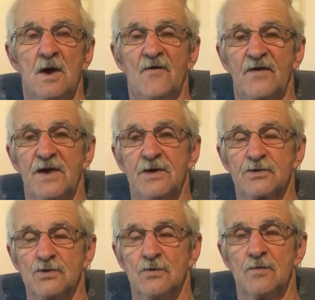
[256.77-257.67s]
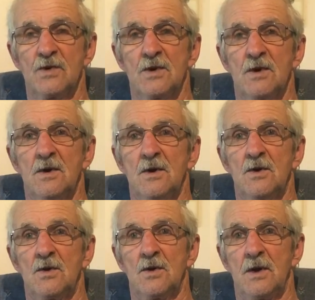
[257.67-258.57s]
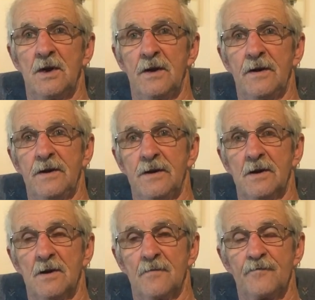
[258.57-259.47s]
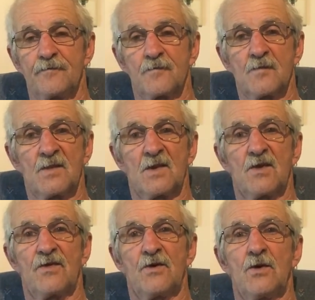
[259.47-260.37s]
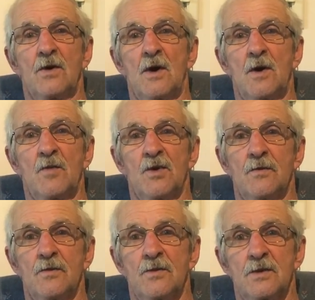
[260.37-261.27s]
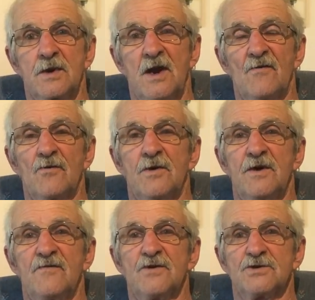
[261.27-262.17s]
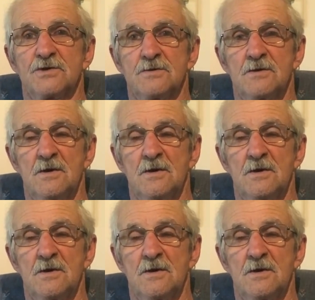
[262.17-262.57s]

of K Troop in the 3rd Armored Cavalry Division.